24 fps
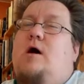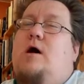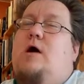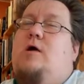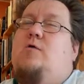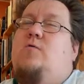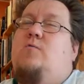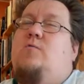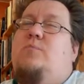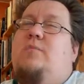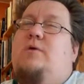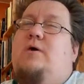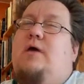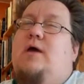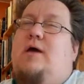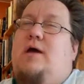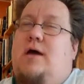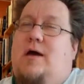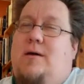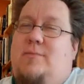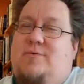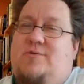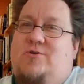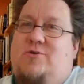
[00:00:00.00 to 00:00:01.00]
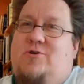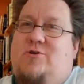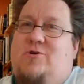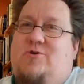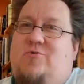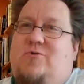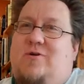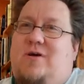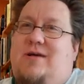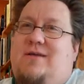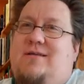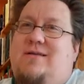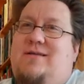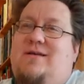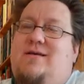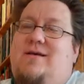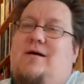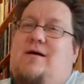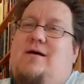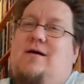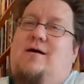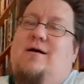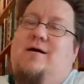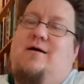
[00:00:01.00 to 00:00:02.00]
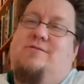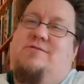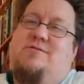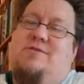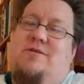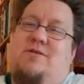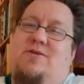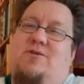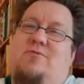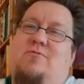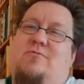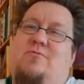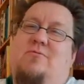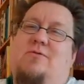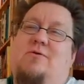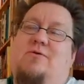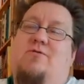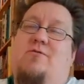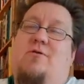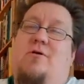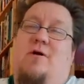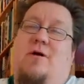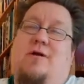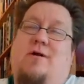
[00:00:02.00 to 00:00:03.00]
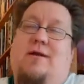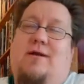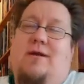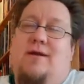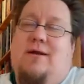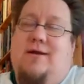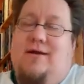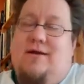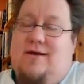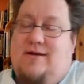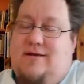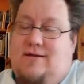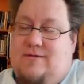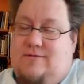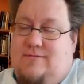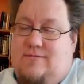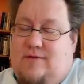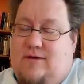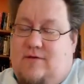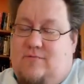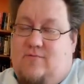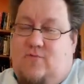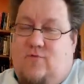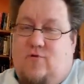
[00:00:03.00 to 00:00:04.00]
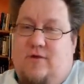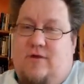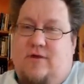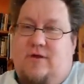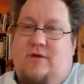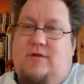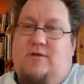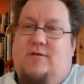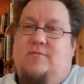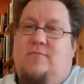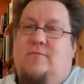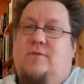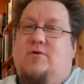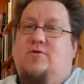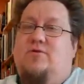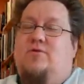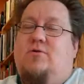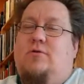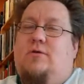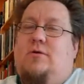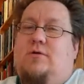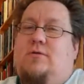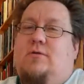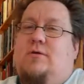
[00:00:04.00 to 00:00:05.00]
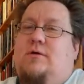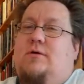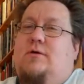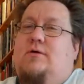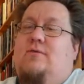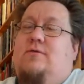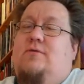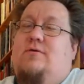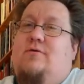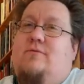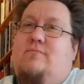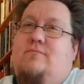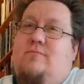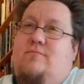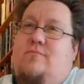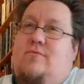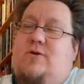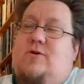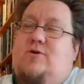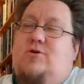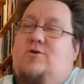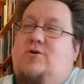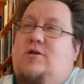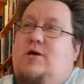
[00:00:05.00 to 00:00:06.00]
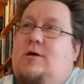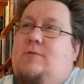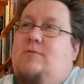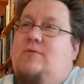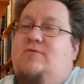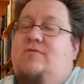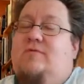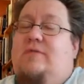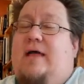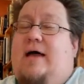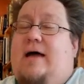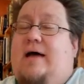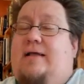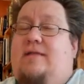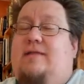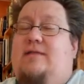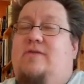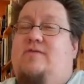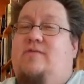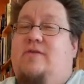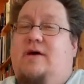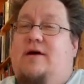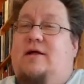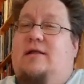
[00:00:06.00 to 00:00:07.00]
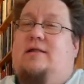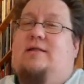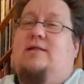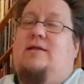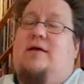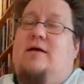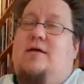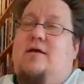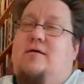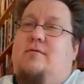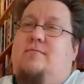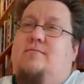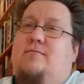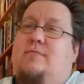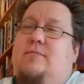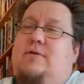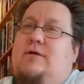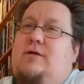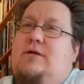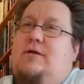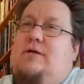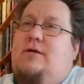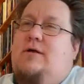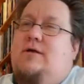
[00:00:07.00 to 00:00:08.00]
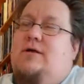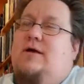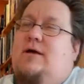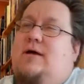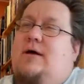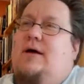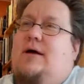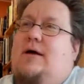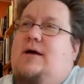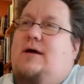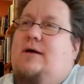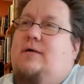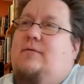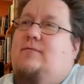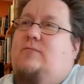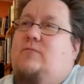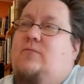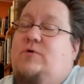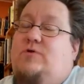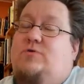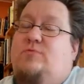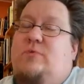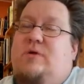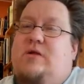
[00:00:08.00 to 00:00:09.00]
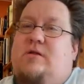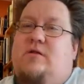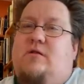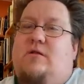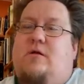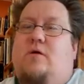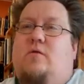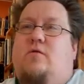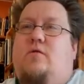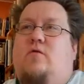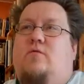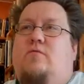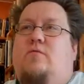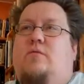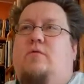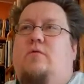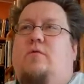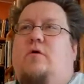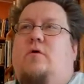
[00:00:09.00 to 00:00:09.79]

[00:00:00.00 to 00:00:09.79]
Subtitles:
I would be happy to do that. I see you cunningly avoided the mentioning the Finnish name of Tahtivaeltaja, which means star rover,